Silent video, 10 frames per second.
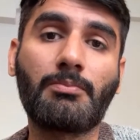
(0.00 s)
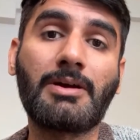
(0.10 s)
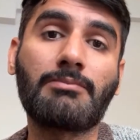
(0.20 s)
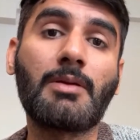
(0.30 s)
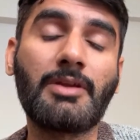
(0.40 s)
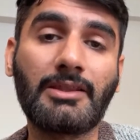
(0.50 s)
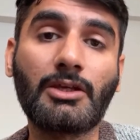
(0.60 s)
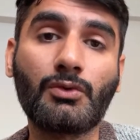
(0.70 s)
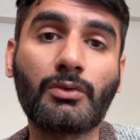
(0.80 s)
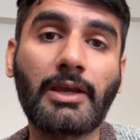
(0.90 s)
but maybe in
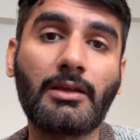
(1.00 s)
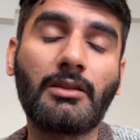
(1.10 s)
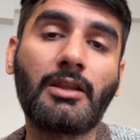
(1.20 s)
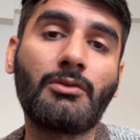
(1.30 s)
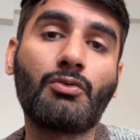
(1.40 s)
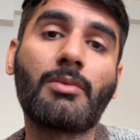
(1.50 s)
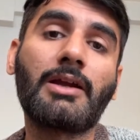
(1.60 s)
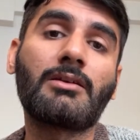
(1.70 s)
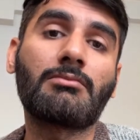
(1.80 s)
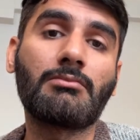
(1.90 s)
the UK you
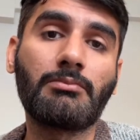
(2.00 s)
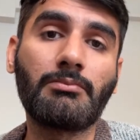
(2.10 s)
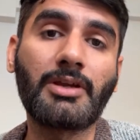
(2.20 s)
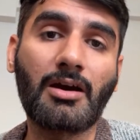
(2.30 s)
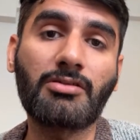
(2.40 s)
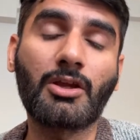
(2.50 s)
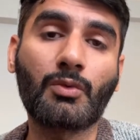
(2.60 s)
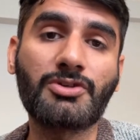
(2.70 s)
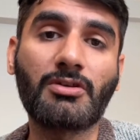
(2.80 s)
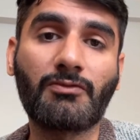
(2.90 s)
might be asking
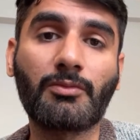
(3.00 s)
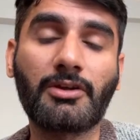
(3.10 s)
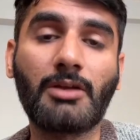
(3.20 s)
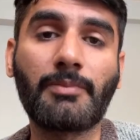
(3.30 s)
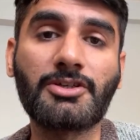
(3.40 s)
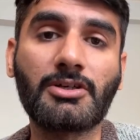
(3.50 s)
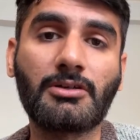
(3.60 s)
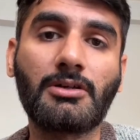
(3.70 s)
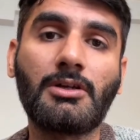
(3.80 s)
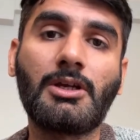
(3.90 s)
questions from the real patient.